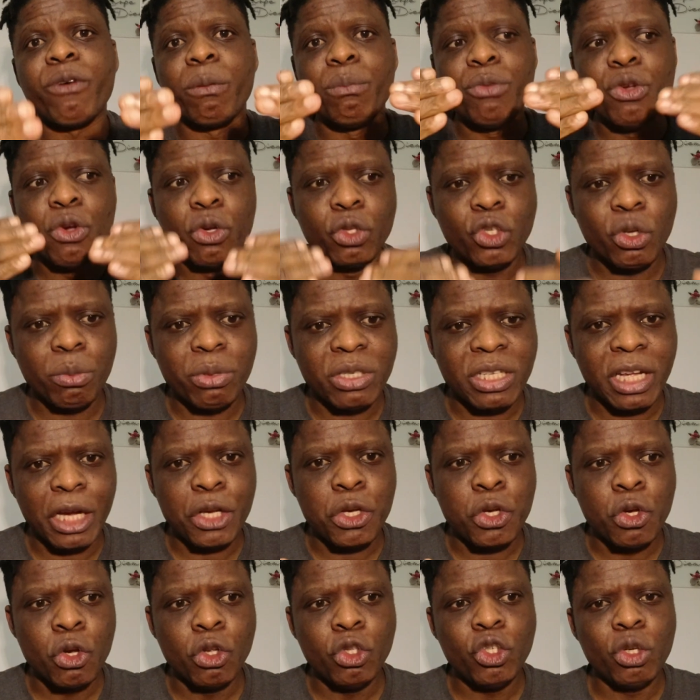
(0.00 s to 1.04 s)
from YouTube is
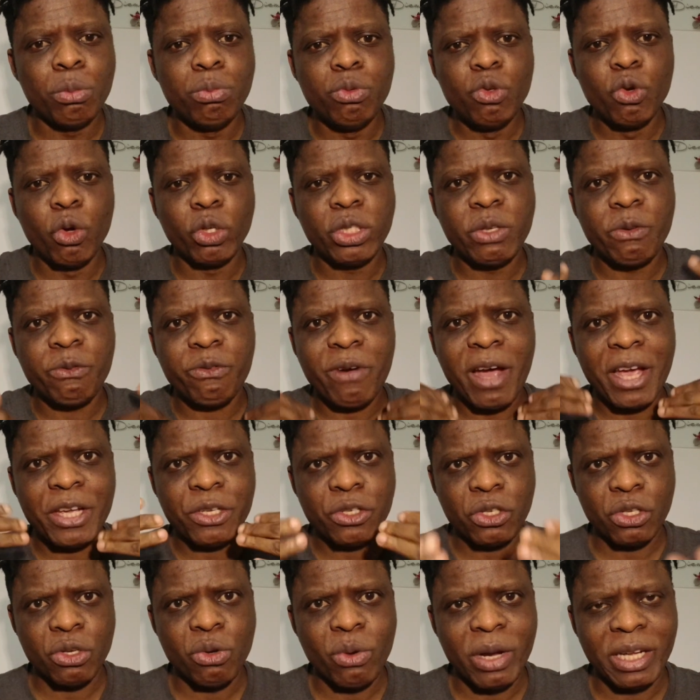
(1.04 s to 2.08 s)
that YouTube
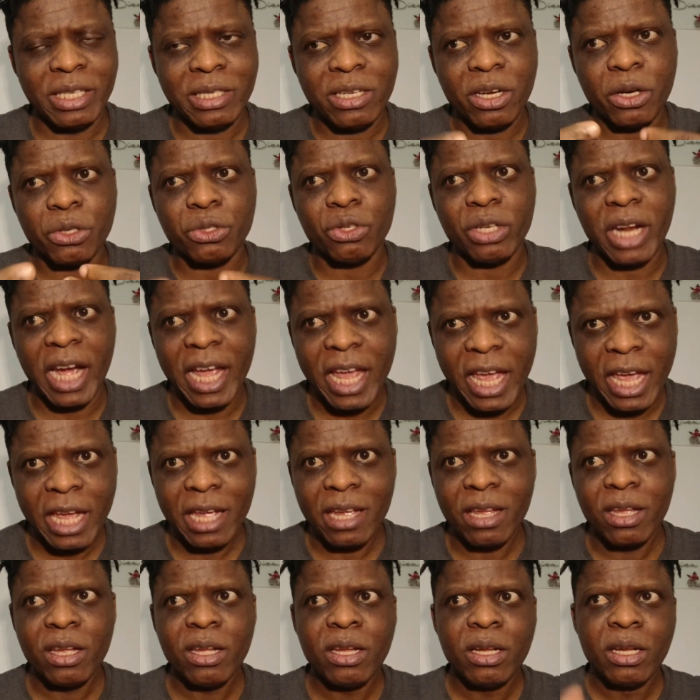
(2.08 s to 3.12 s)
notifies you and tells you that,
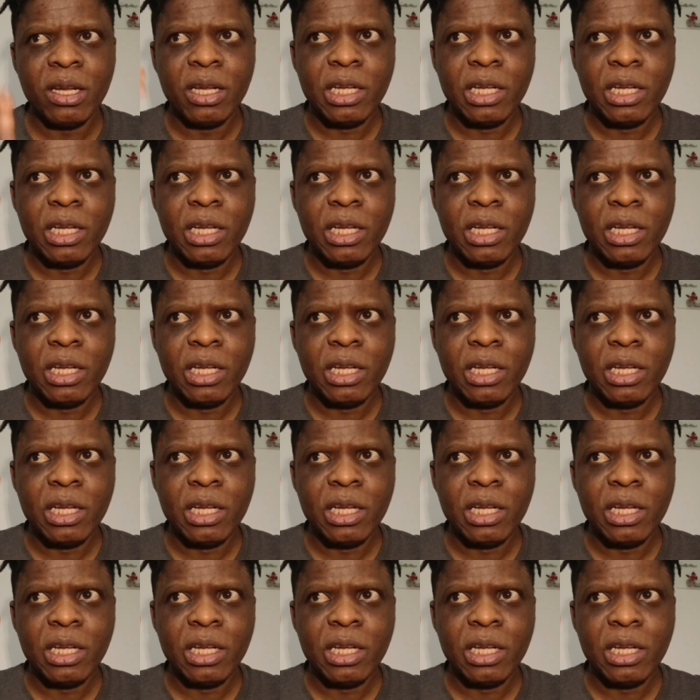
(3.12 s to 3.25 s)
hey,